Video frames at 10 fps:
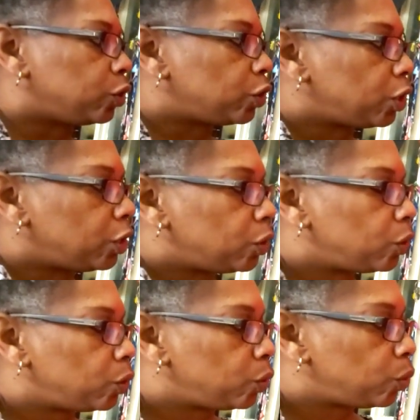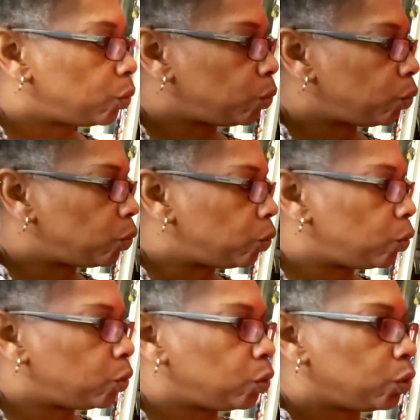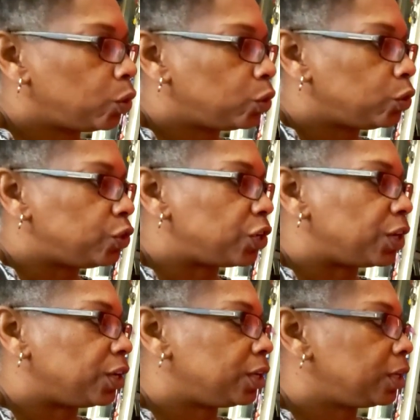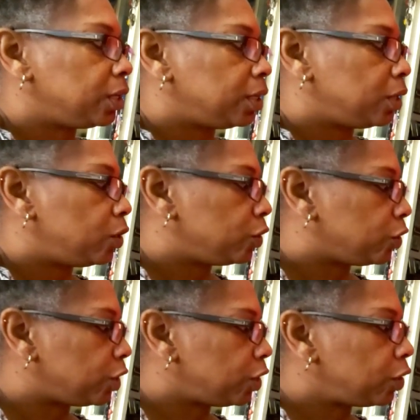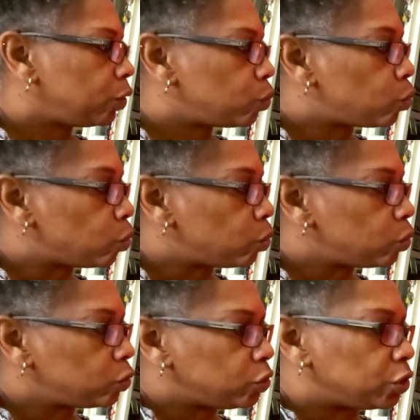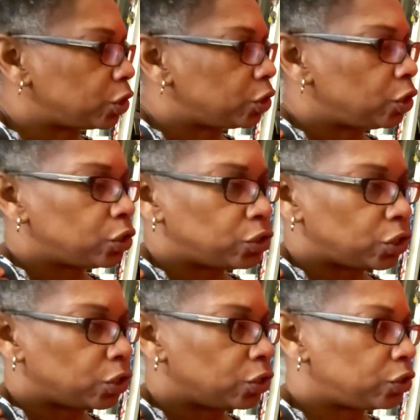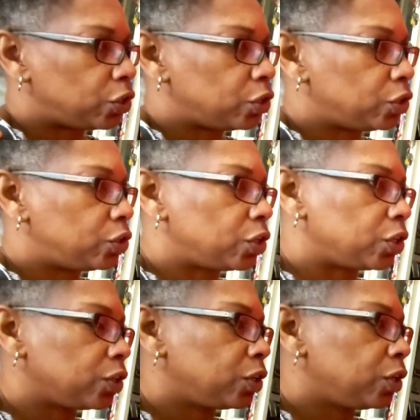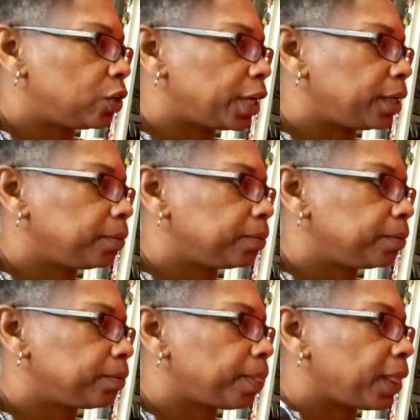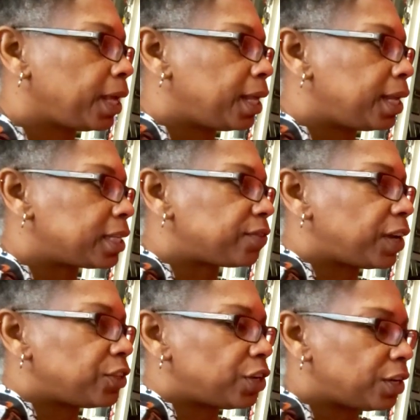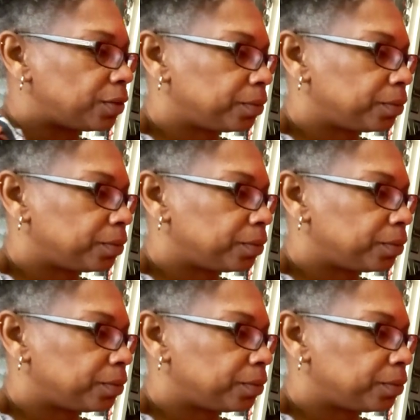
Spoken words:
G, O, D. G, O, D, D, D, D. Okay. Let's find D.